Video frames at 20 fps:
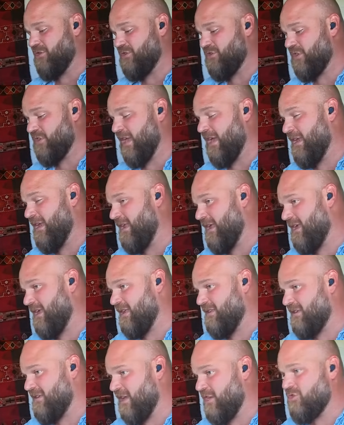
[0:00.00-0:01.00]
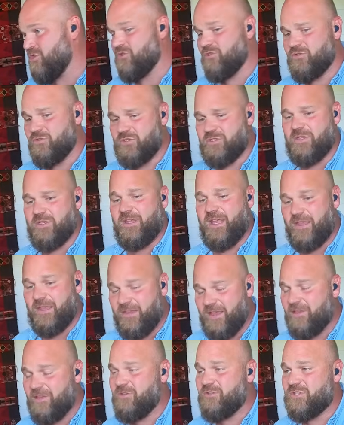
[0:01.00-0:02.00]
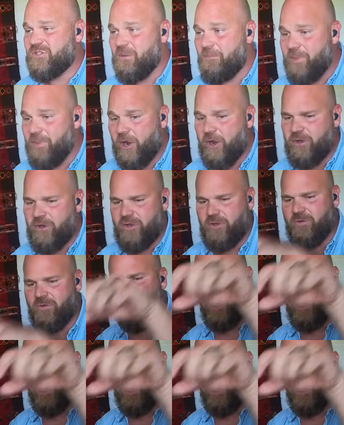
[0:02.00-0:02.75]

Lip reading: your skin, it continues to burn you.